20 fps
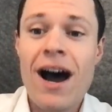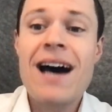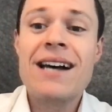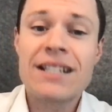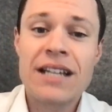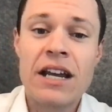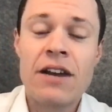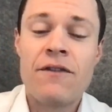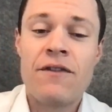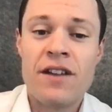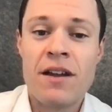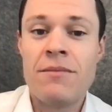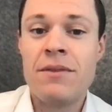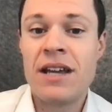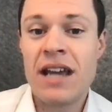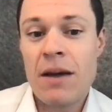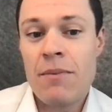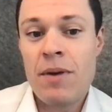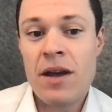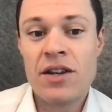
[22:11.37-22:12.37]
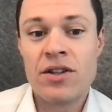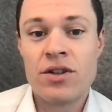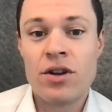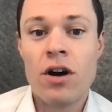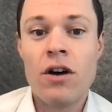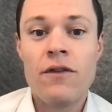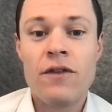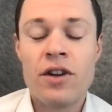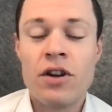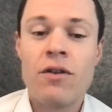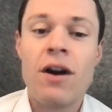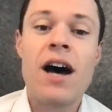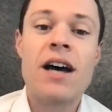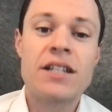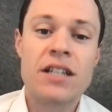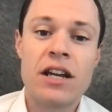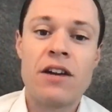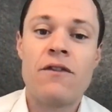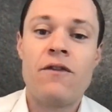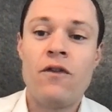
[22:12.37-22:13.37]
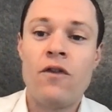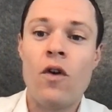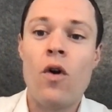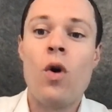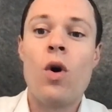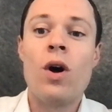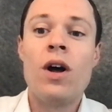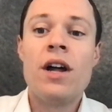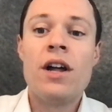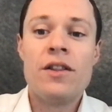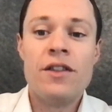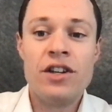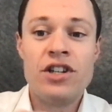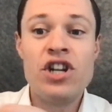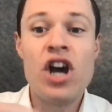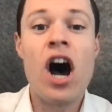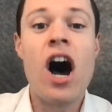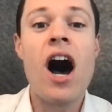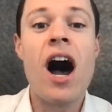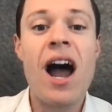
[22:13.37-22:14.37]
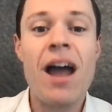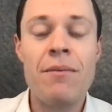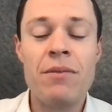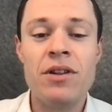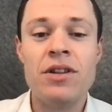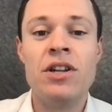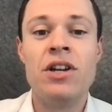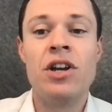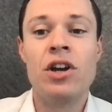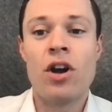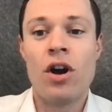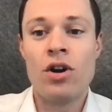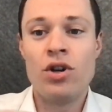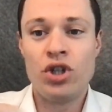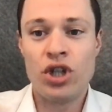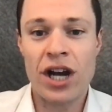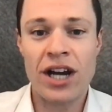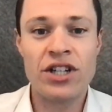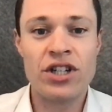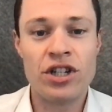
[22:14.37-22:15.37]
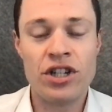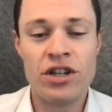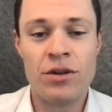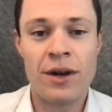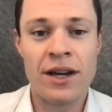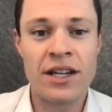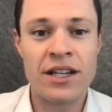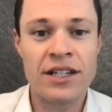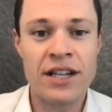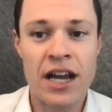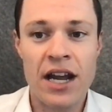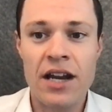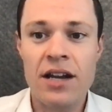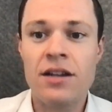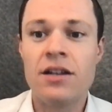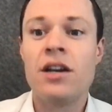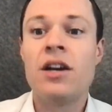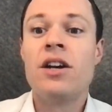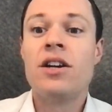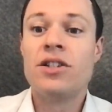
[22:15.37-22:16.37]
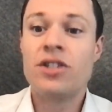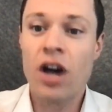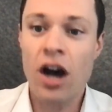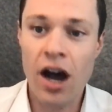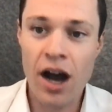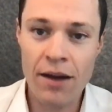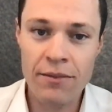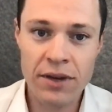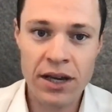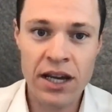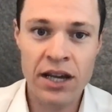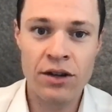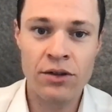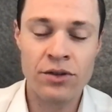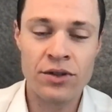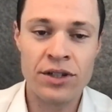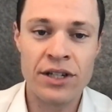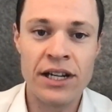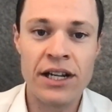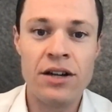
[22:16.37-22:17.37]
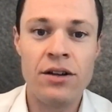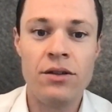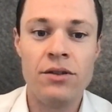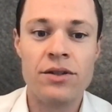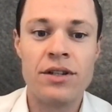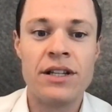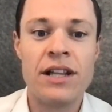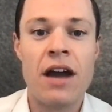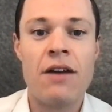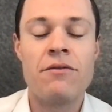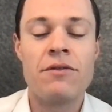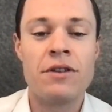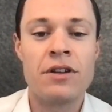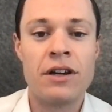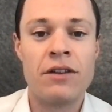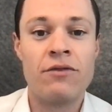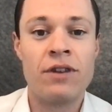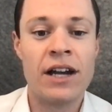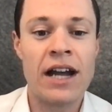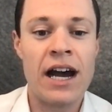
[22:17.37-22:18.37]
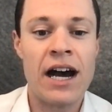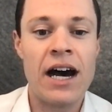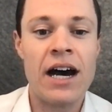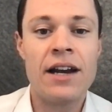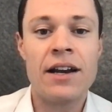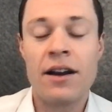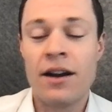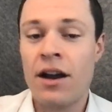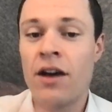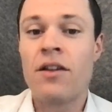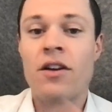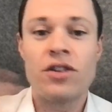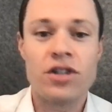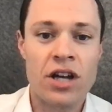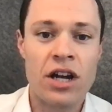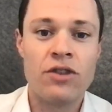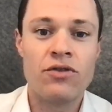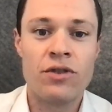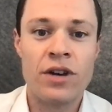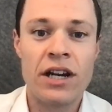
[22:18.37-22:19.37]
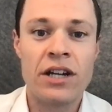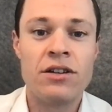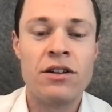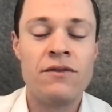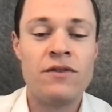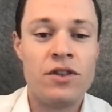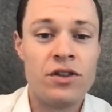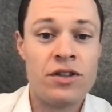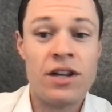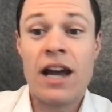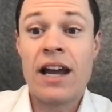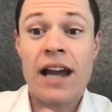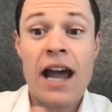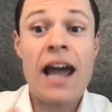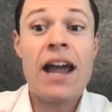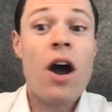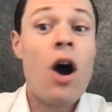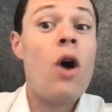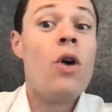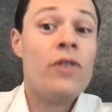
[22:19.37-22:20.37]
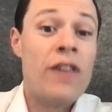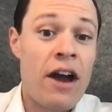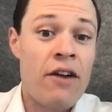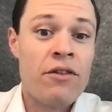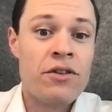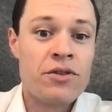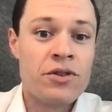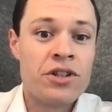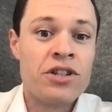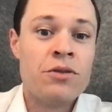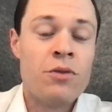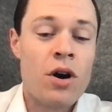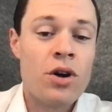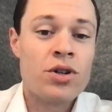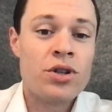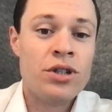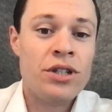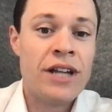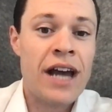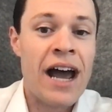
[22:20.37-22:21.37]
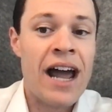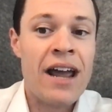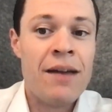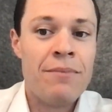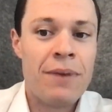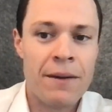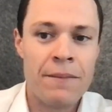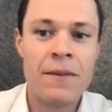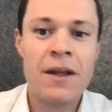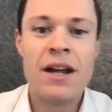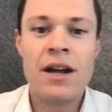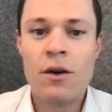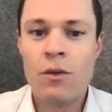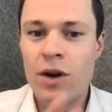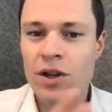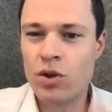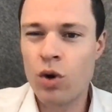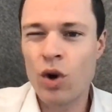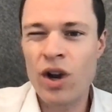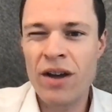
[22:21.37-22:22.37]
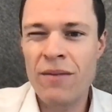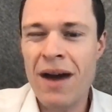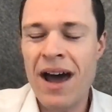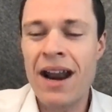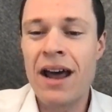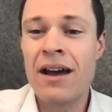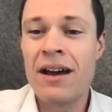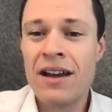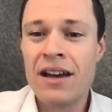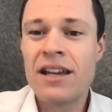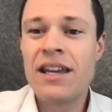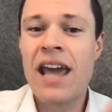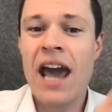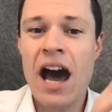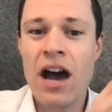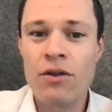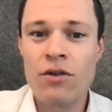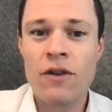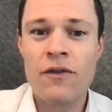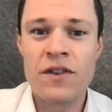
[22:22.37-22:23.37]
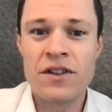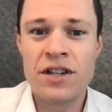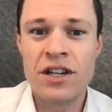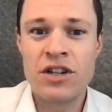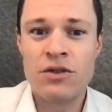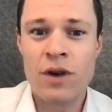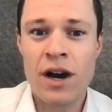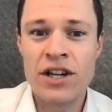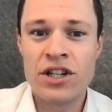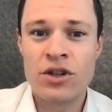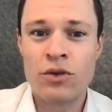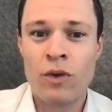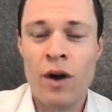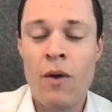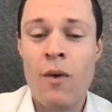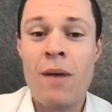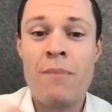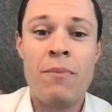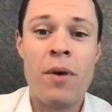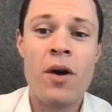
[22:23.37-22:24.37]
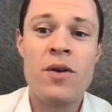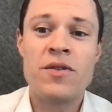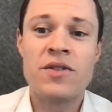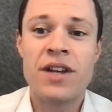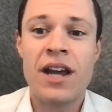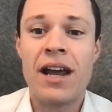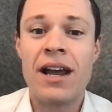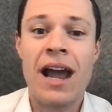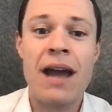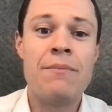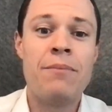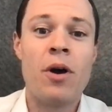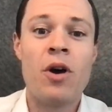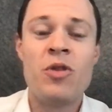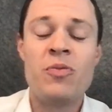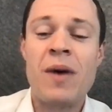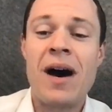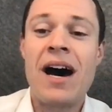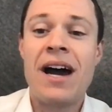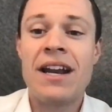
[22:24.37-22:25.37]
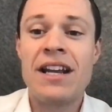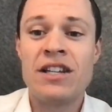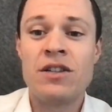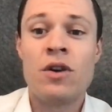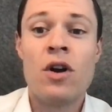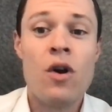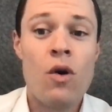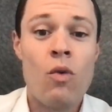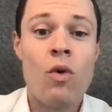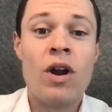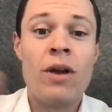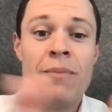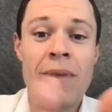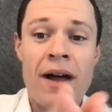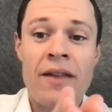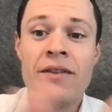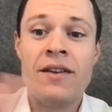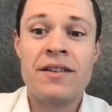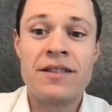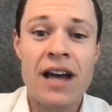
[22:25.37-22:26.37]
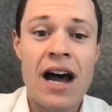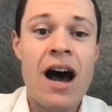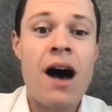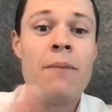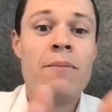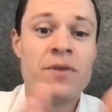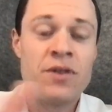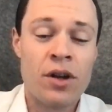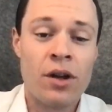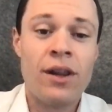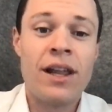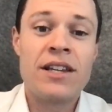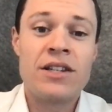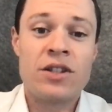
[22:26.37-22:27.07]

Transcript: asking for them to get pissed off, and you're asking for the time in the negotiation to extend. Time kills deals in that regard. I know that's contradictory to saying, hey, hold our interest to auction day, but we're talking about a counteroffer situation where we're both saying, hey, both parties want to button this up, so